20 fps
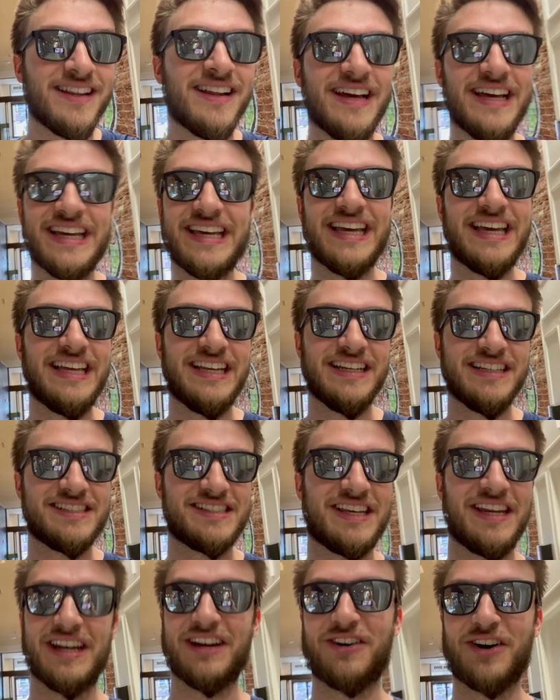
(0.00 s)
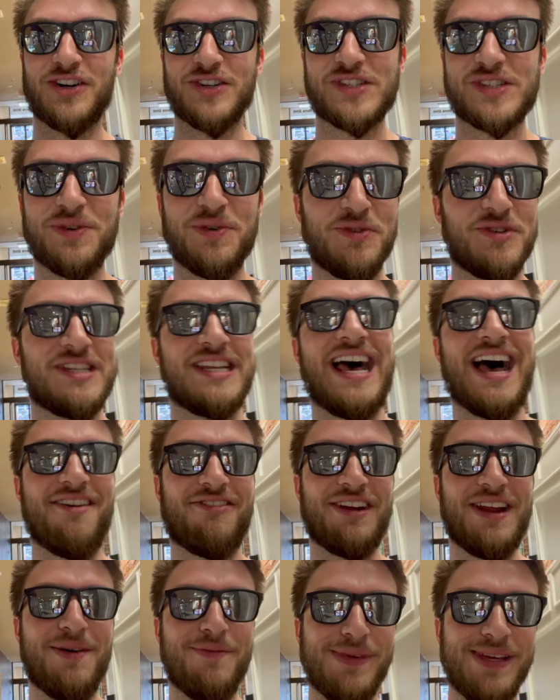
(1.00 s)
Like, it is getting gross. Someone was
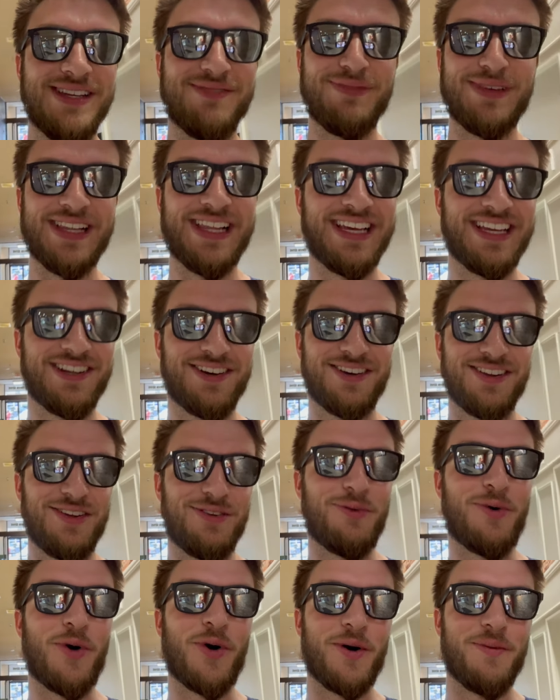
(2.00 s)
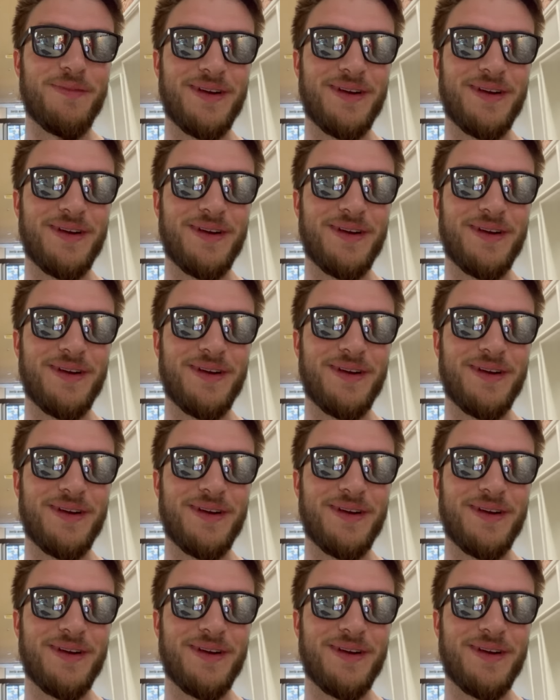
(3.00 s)
laughing at me and be like, "You're a little warm."